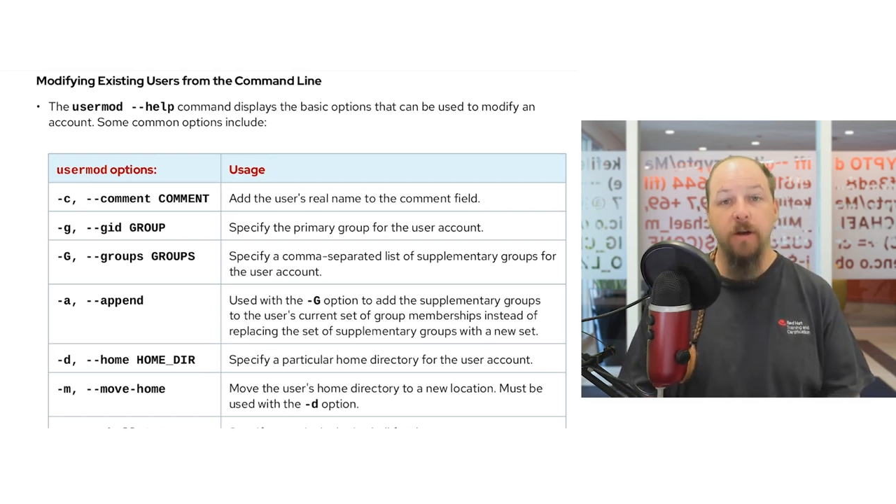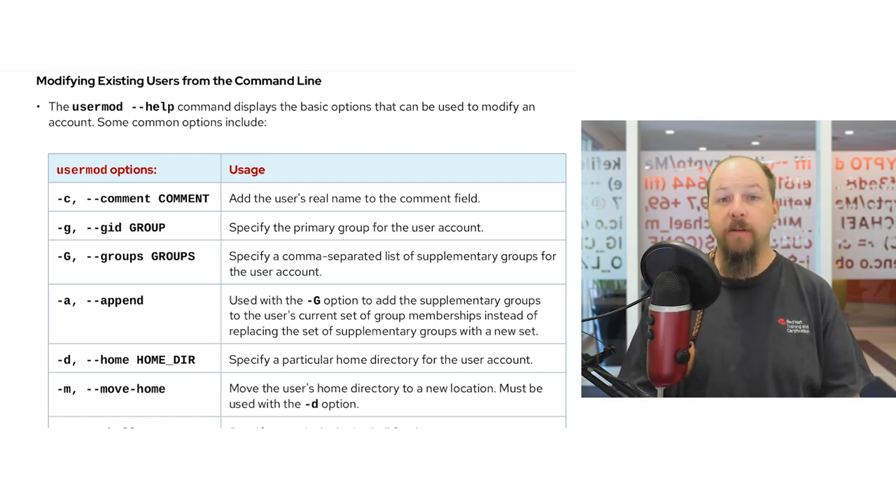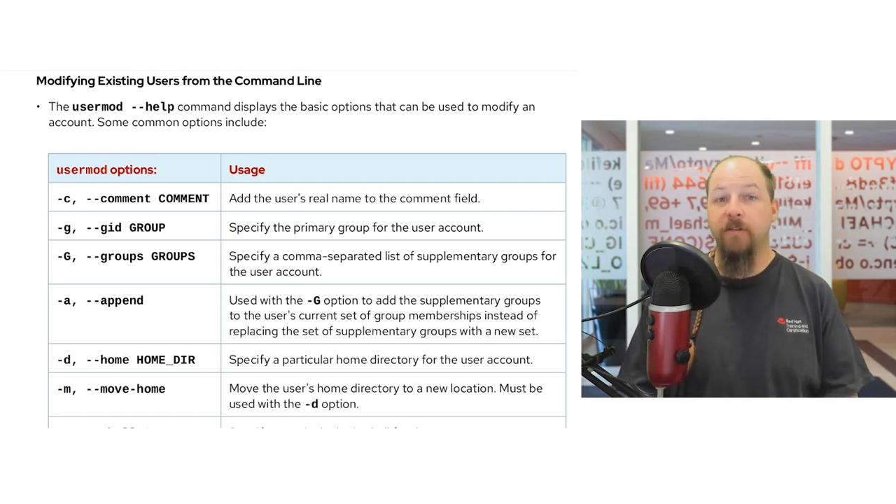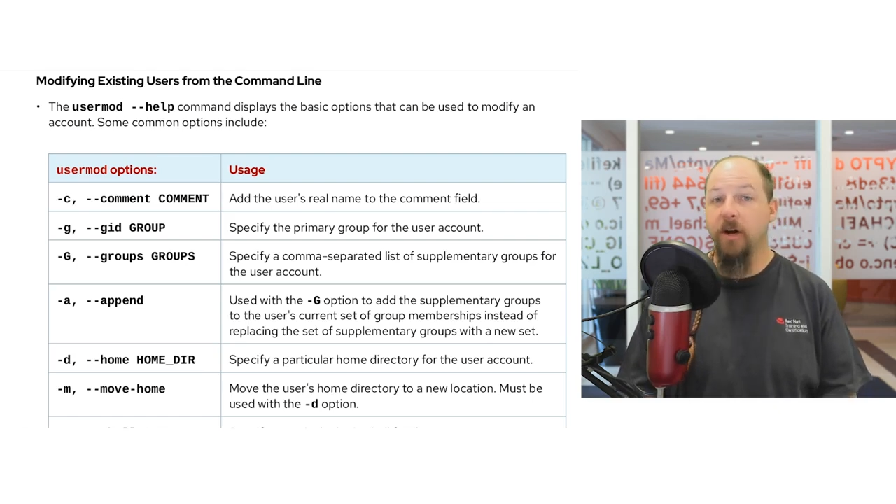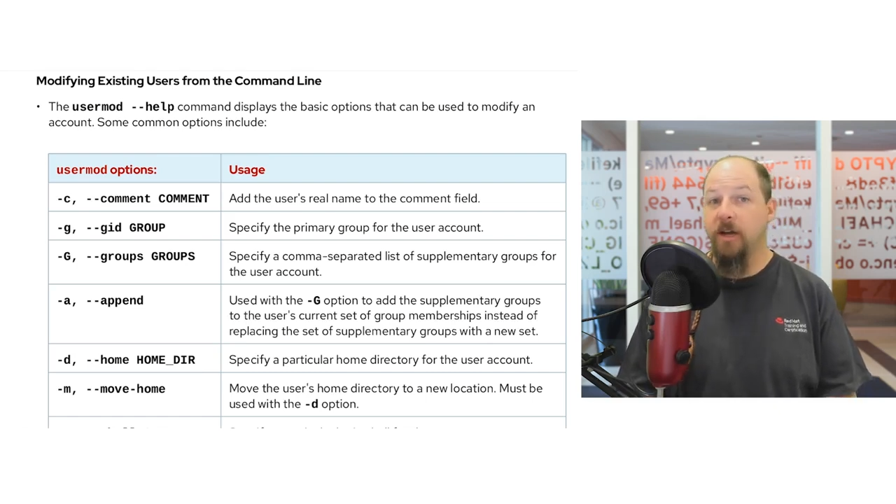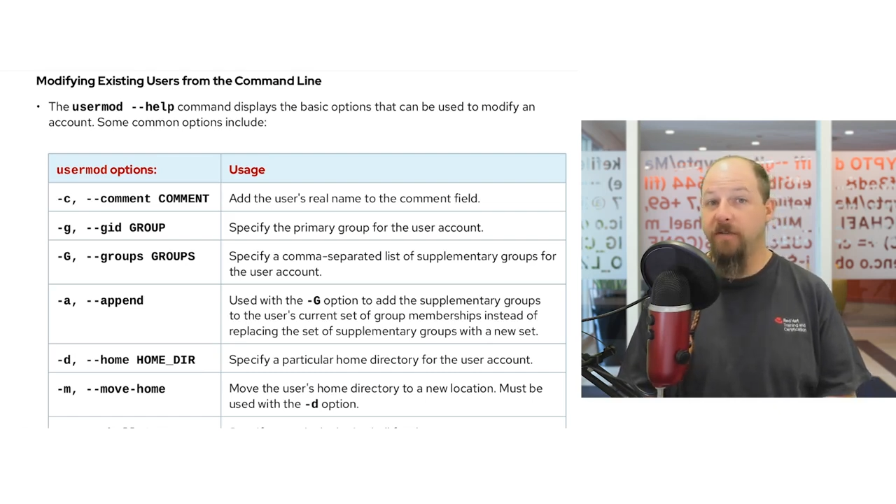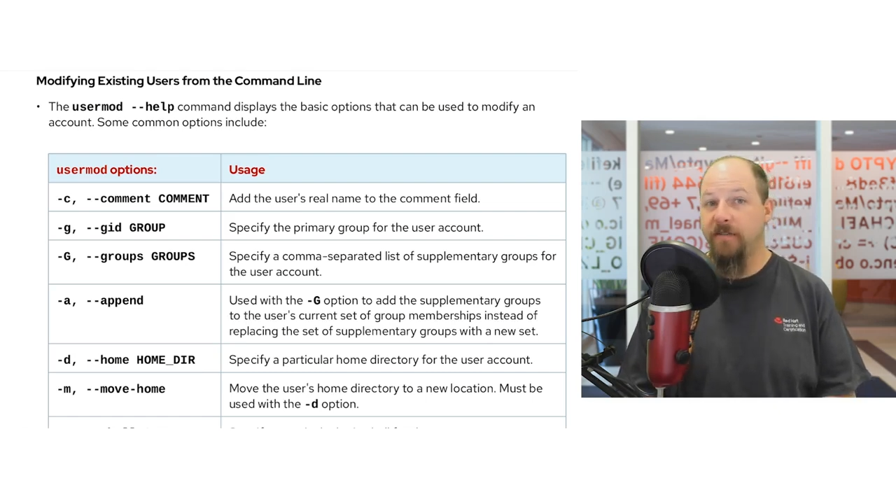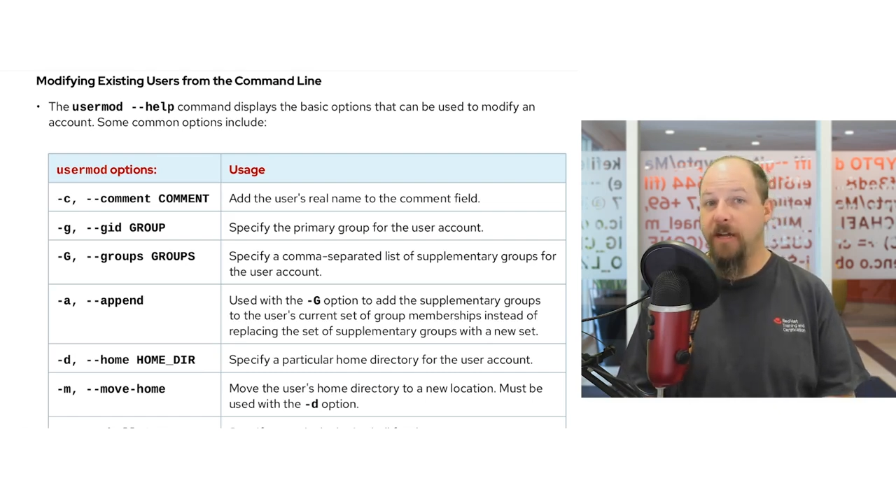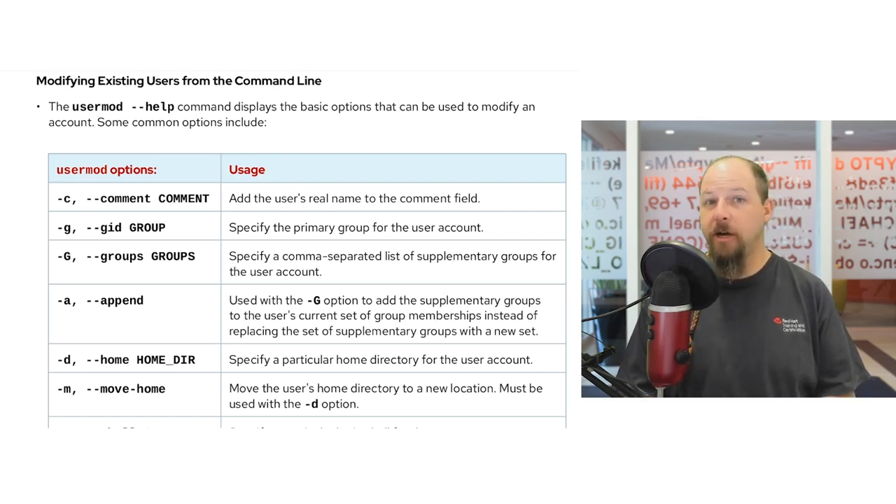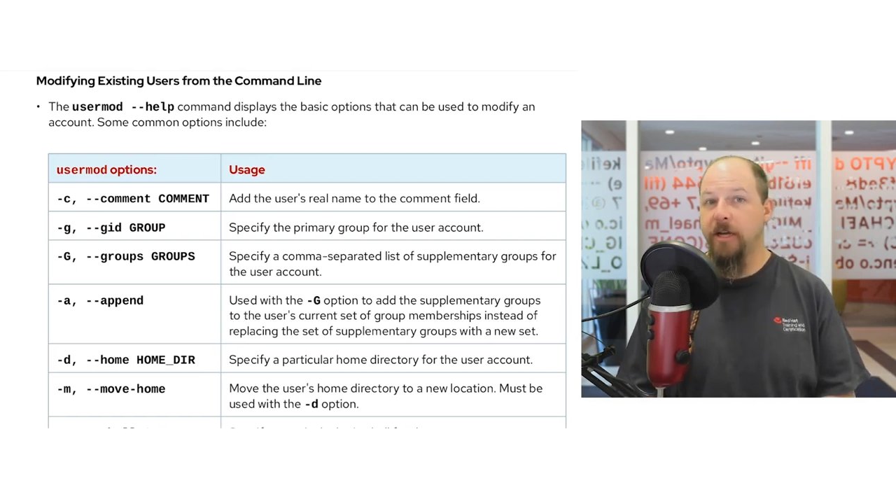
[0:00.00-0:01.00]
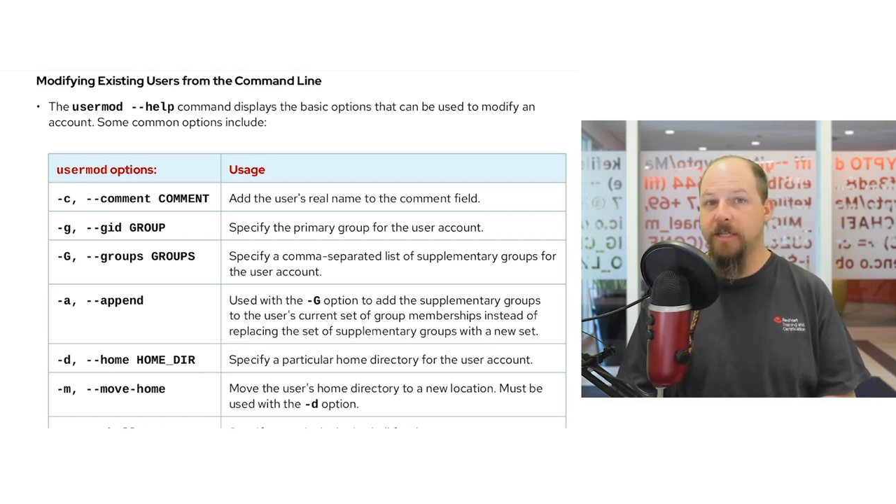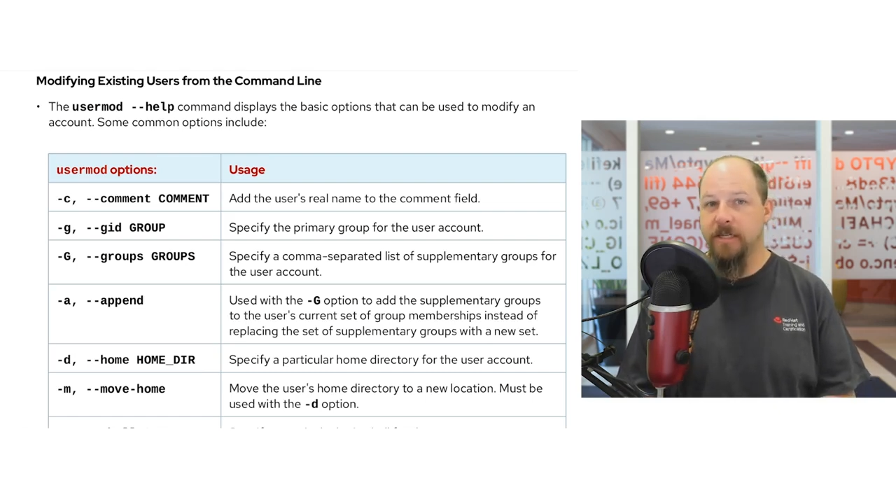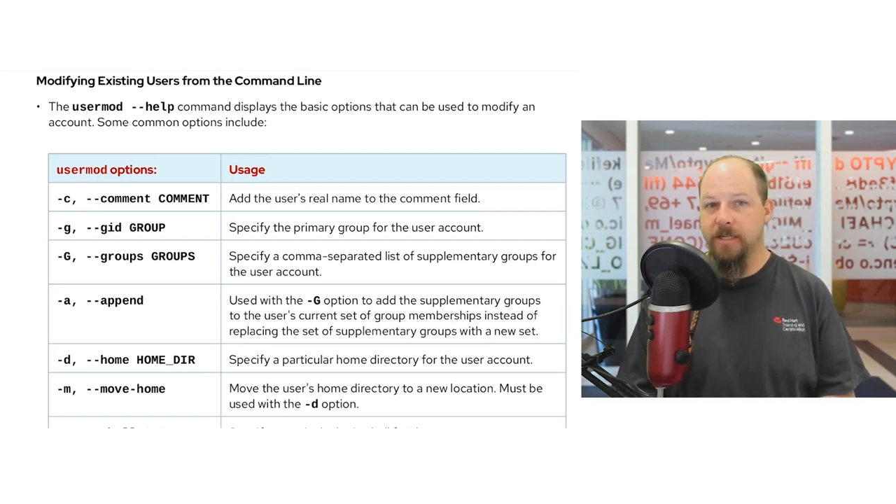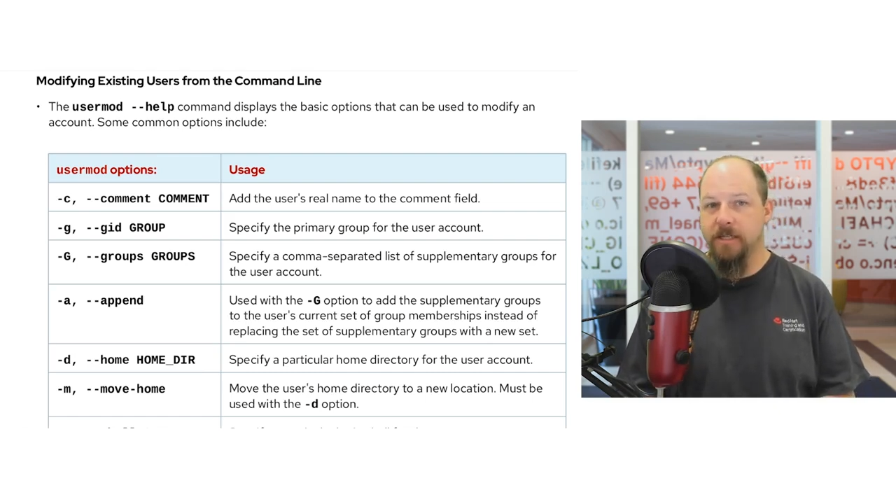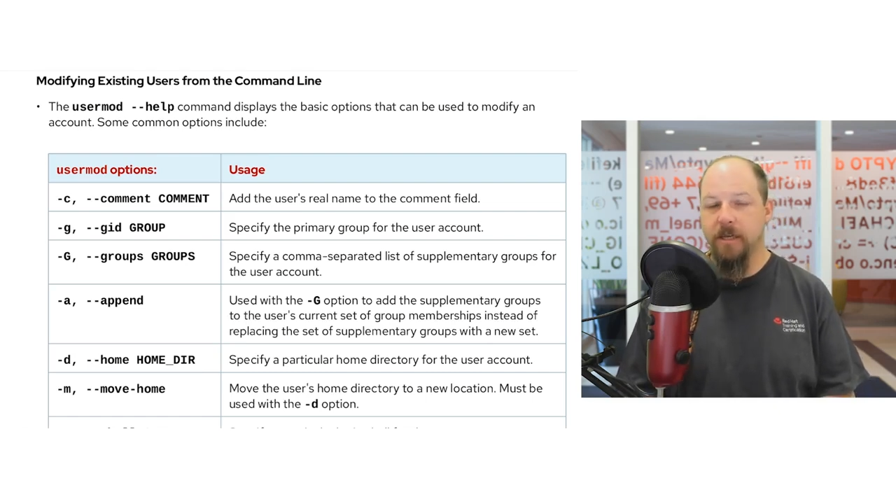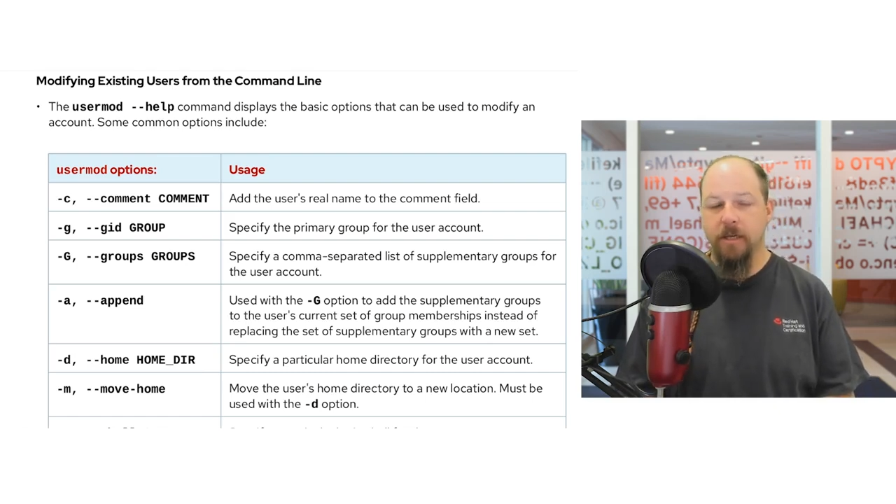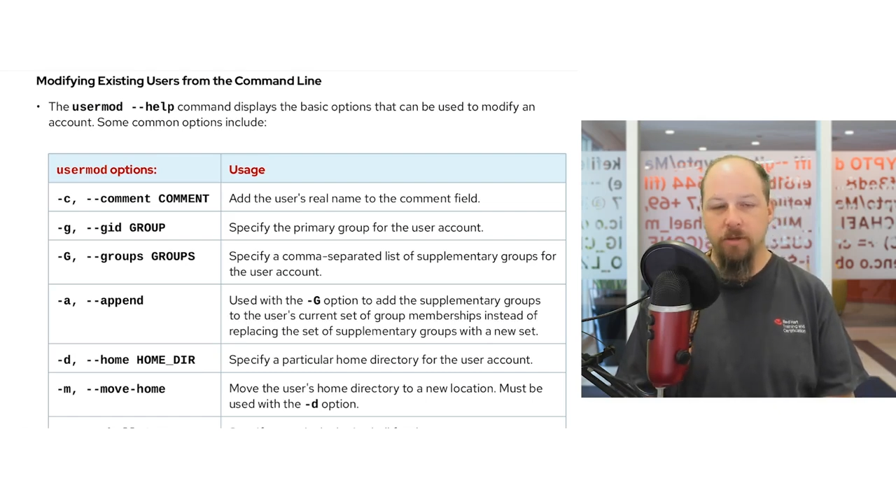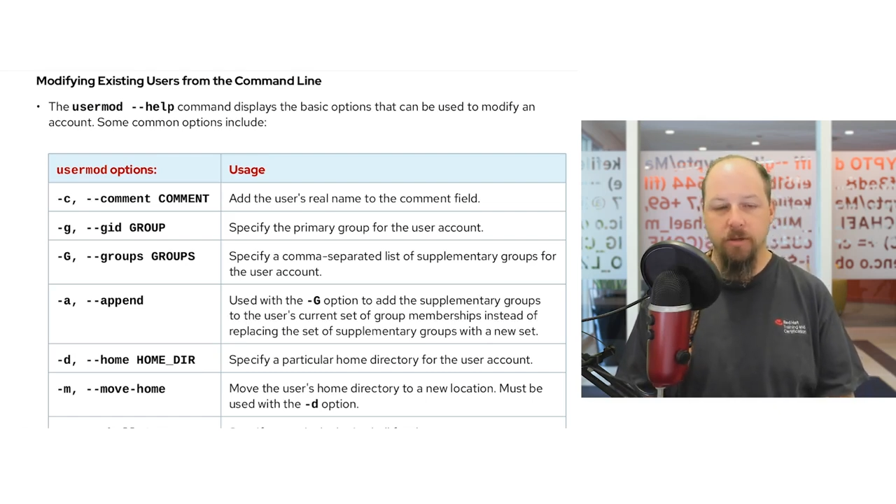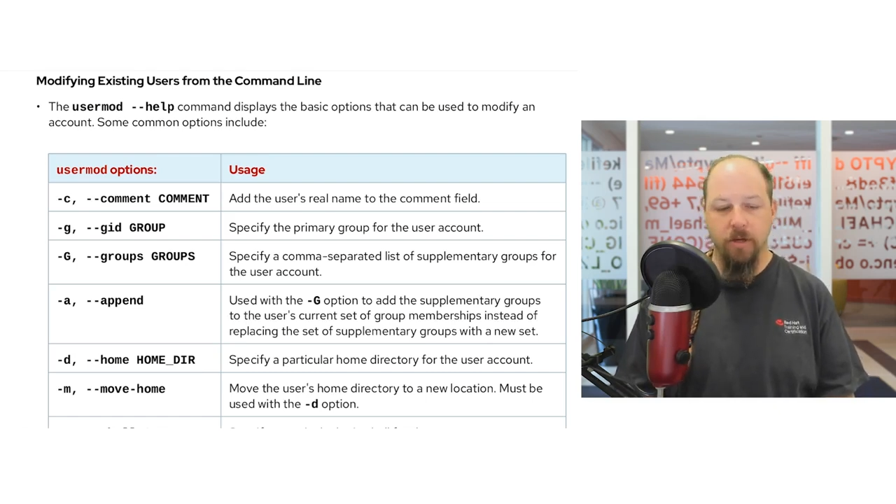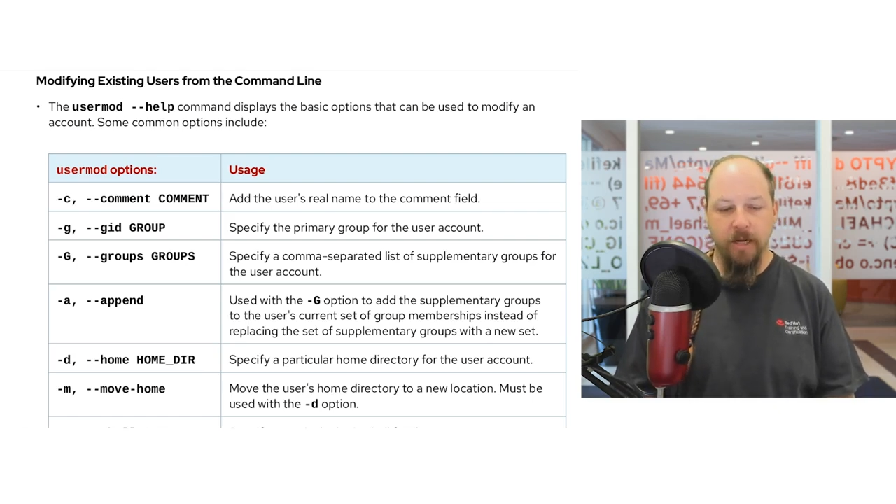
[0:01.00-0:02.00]
for a configured existing
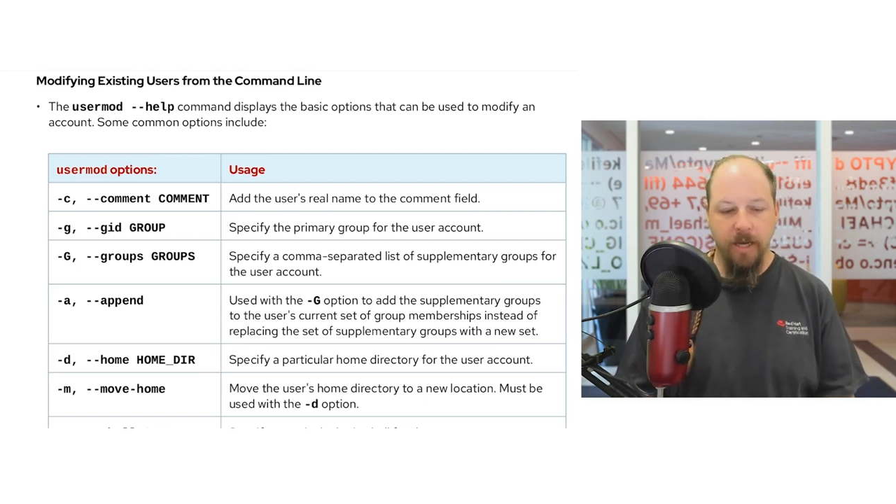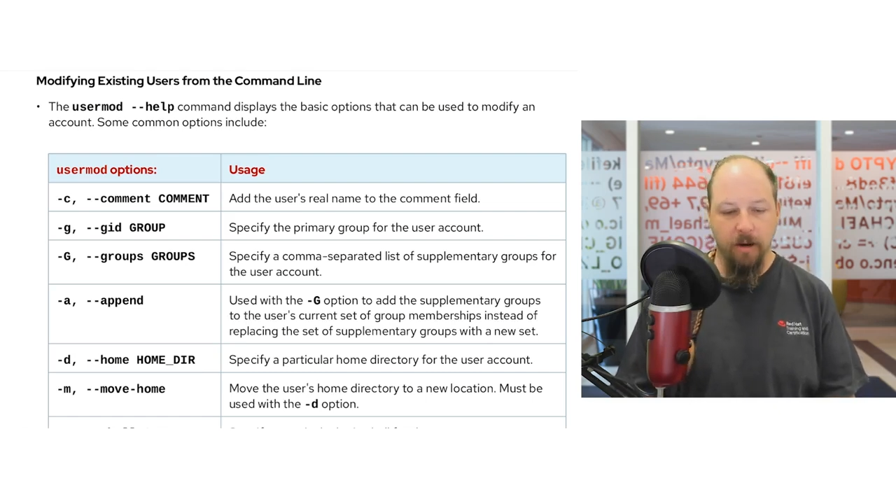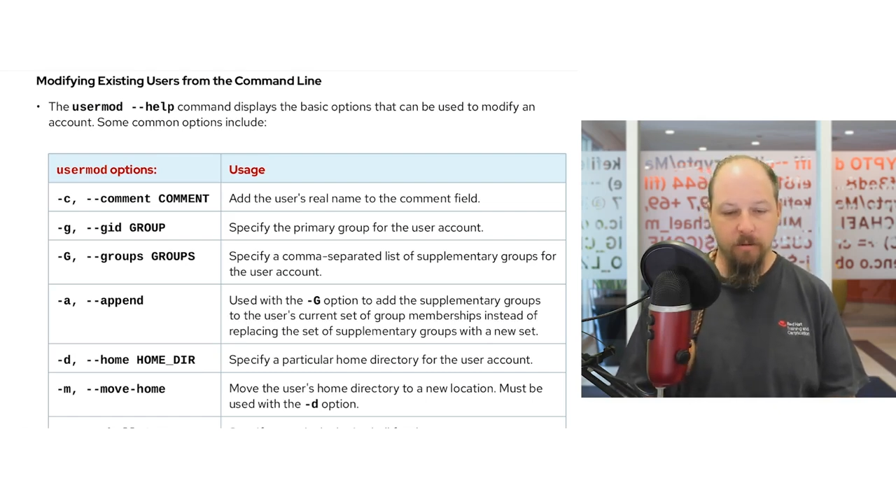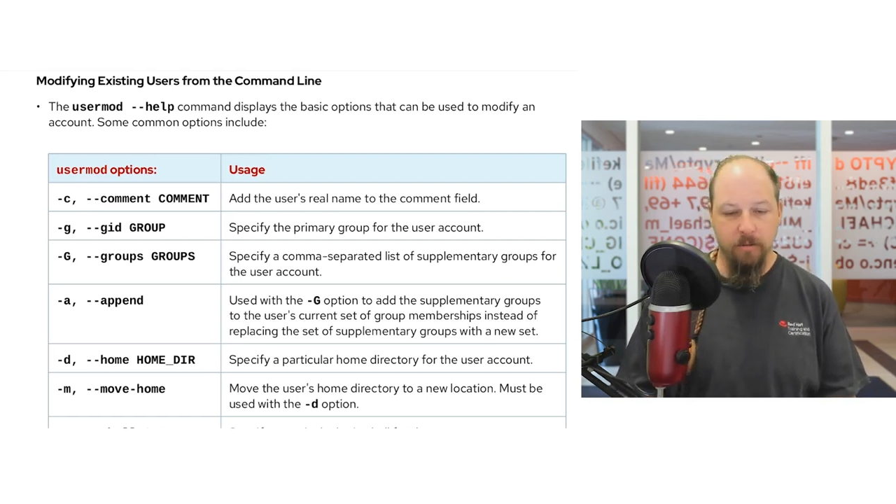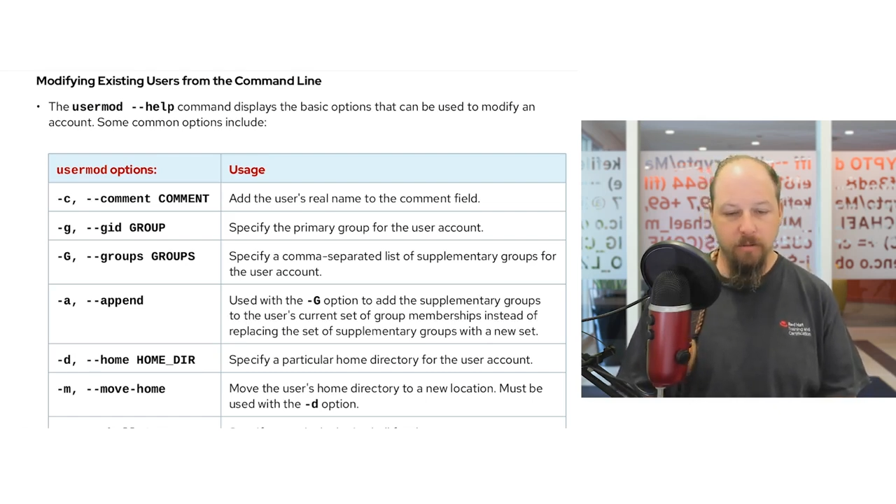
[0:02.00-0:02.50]
user account.